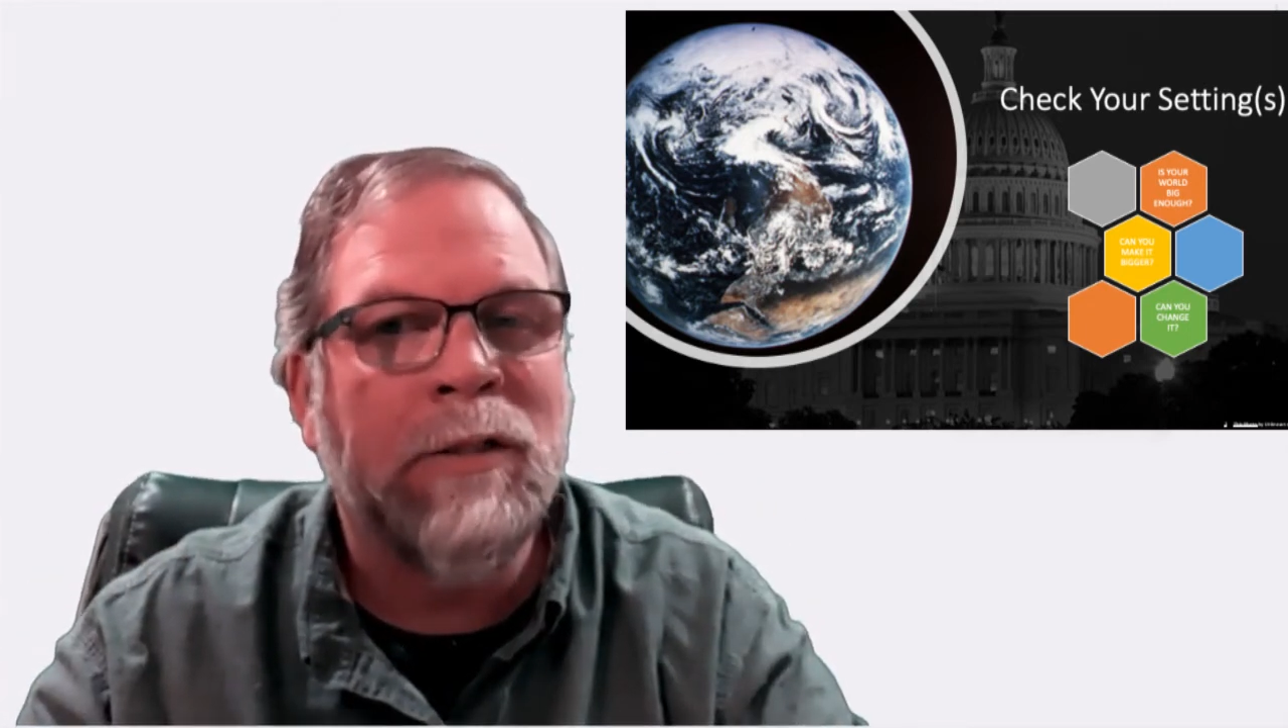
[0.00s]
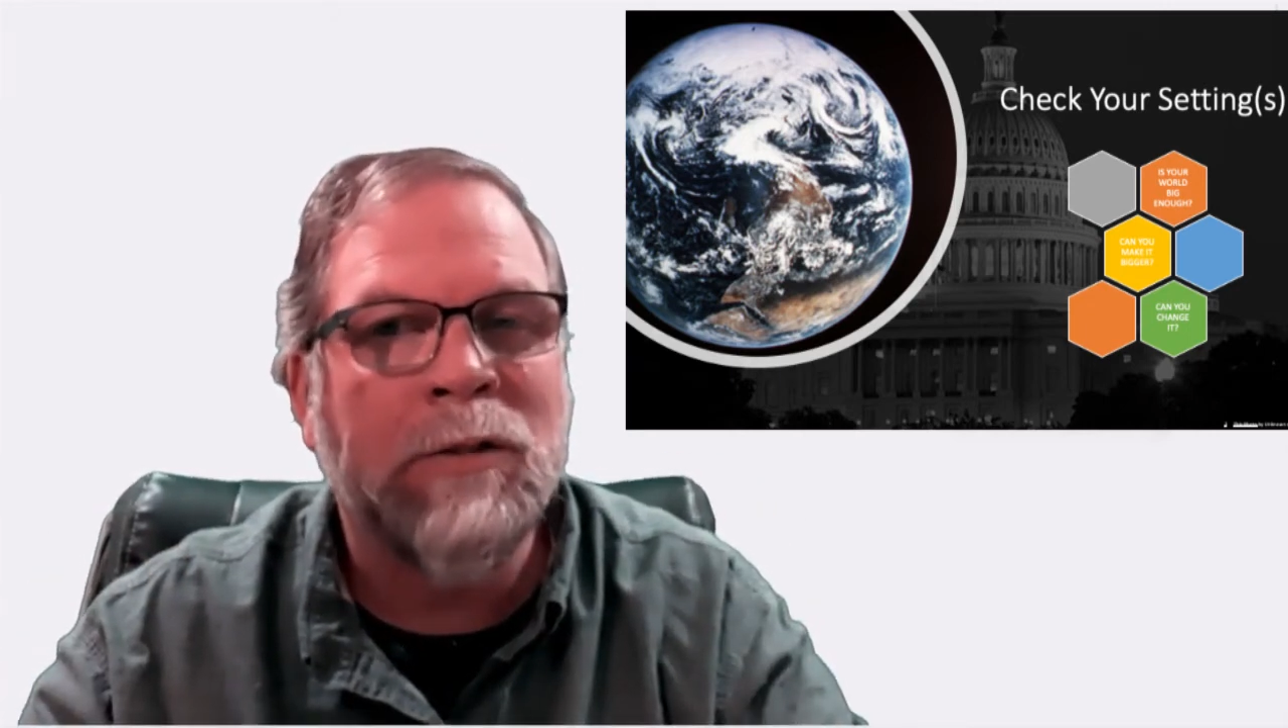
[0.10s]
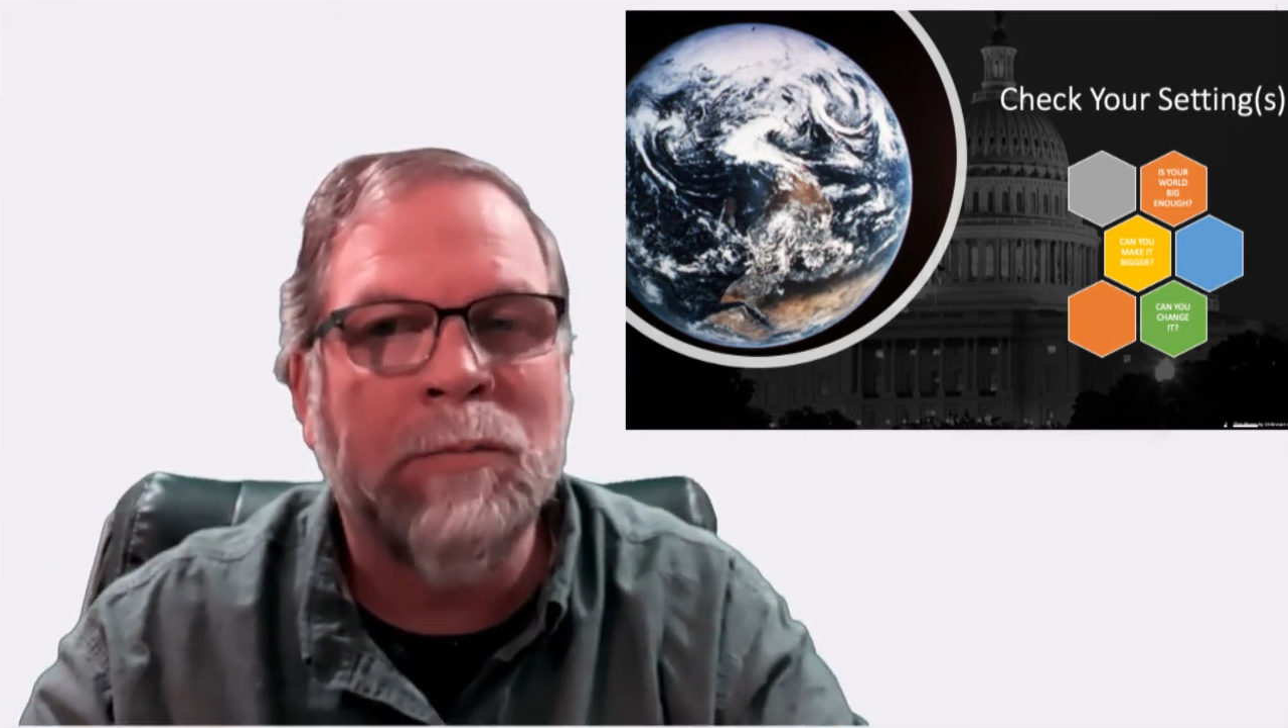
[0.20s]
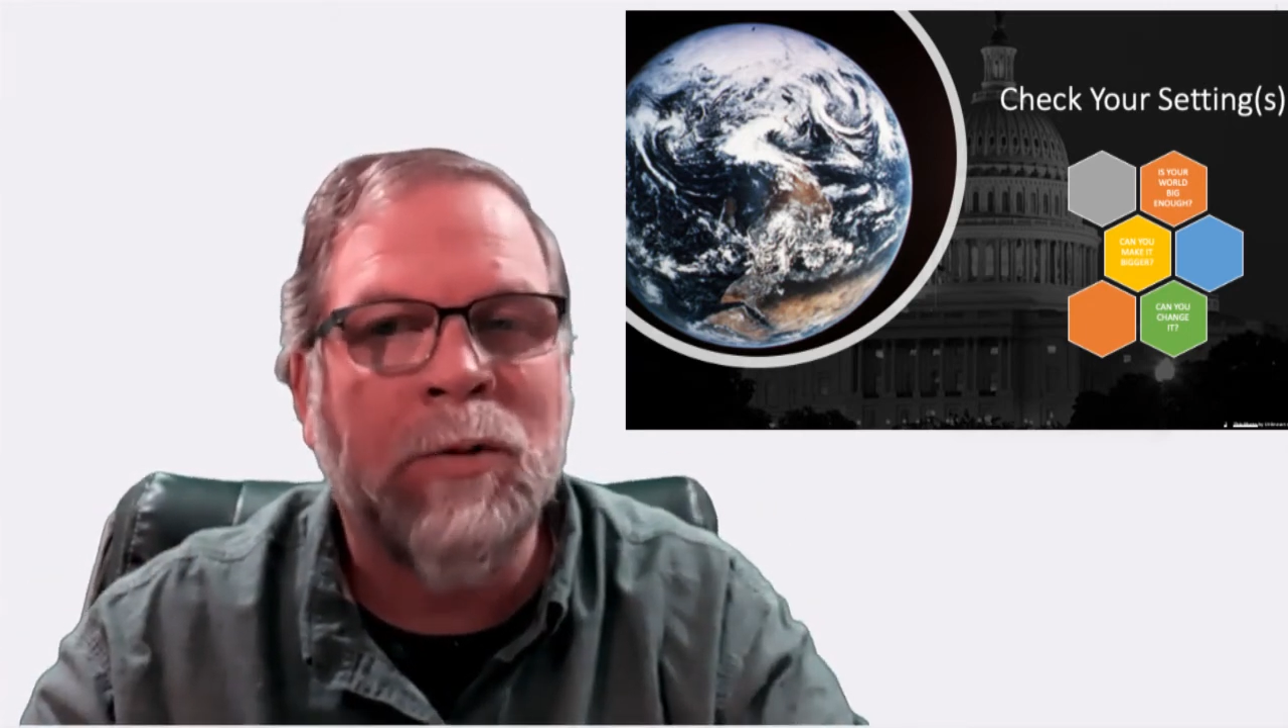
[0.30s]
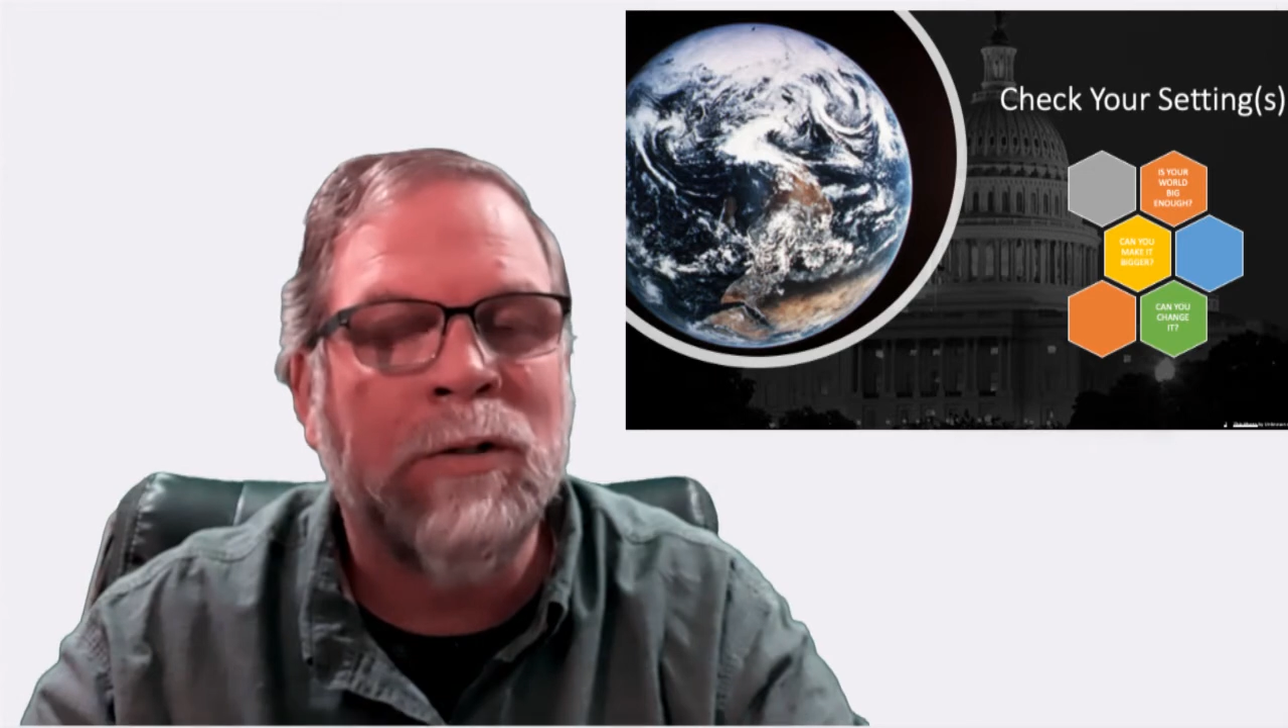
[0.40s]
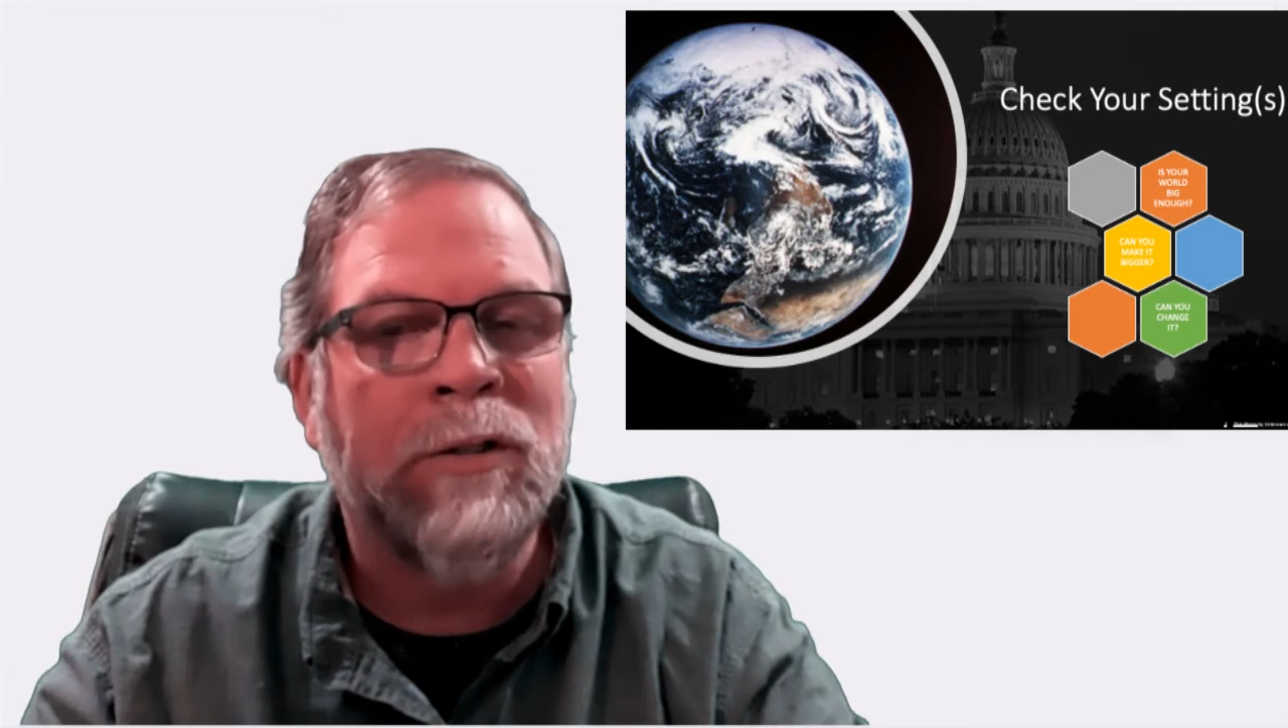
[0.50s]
small